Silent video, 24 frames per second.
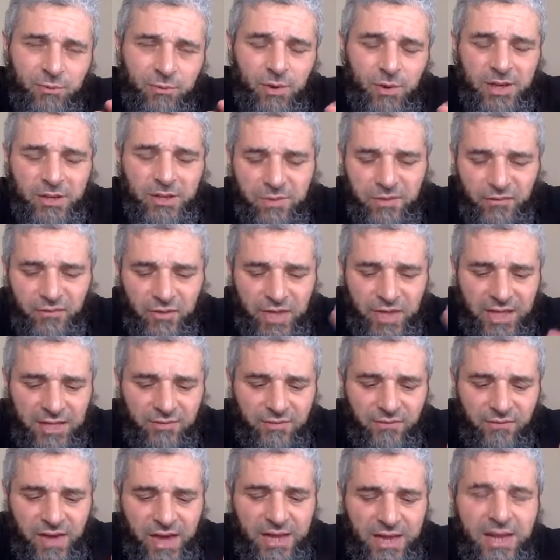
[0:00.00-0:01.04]
Right before
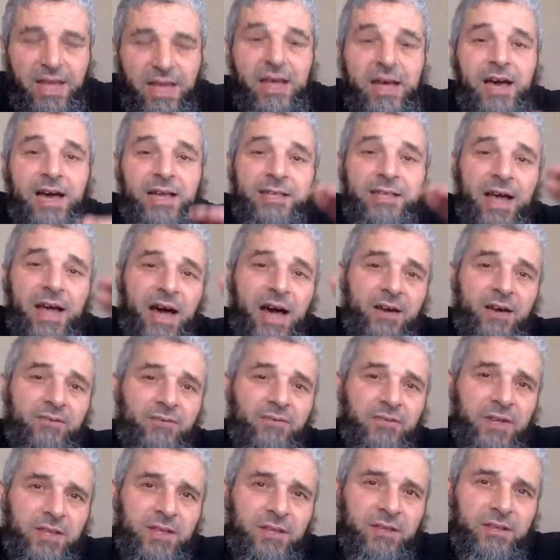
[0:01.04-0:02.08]
Anfal and
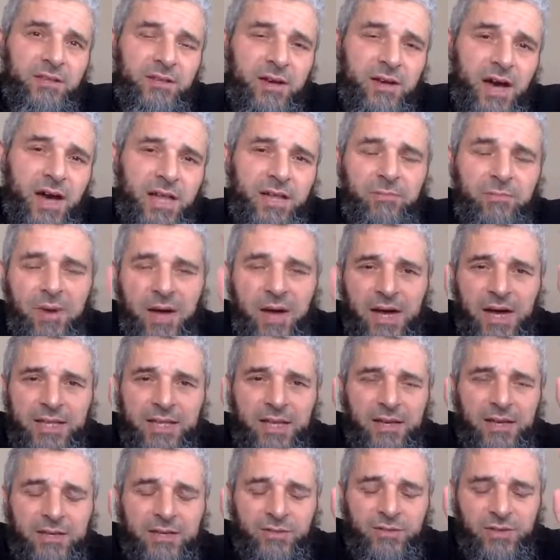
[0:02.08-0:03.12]
after
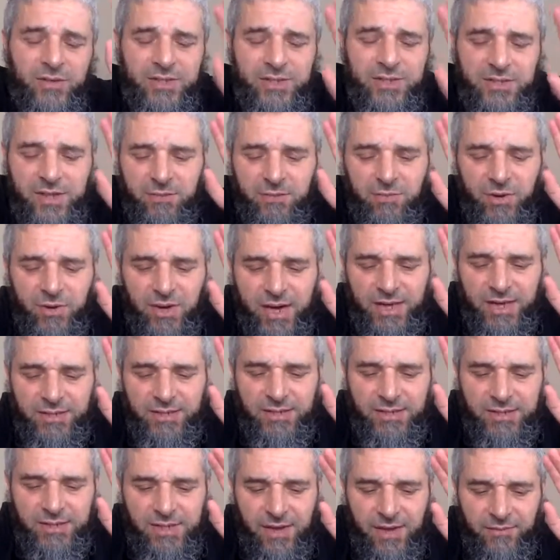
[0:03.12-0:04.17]
Al-Baqarah. So it's number
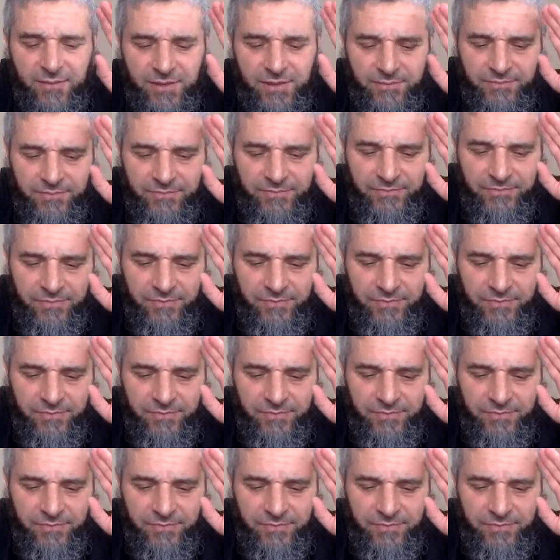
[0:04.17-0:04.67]
eighty-seven.